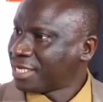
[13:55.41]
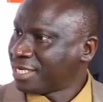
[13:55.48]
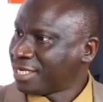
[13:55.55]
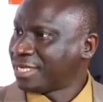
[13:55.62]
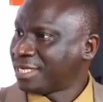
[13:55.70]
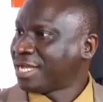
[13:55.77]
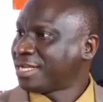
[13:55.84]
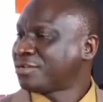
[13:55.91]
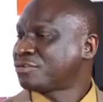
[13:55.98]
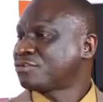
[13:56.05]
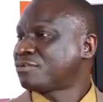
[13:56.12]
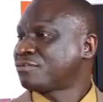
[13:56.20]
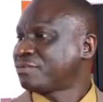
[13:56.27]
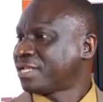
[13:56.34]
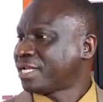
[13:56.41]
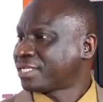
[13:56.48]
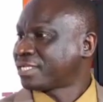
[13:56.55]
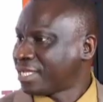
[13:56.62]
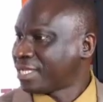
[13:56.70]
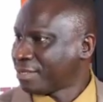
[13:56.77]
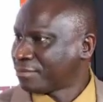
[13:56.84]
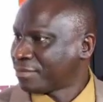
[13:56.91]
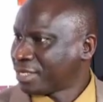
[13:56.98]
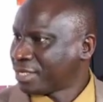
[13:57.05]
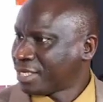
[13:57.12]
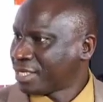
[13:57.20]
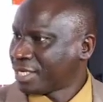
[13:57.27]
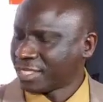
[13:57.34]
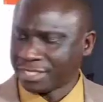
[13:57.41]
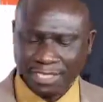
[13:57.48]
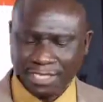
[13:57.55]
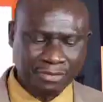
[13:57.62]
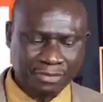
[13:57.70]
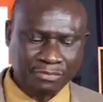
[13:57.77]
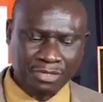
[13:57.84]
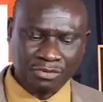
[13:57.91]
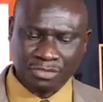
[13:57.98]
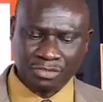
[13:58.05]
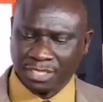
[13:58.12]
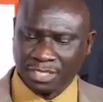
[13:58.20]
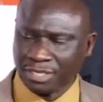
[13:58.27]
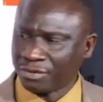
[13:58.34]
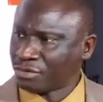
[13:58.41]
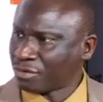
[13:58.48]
the Director of Health came and sat with us in our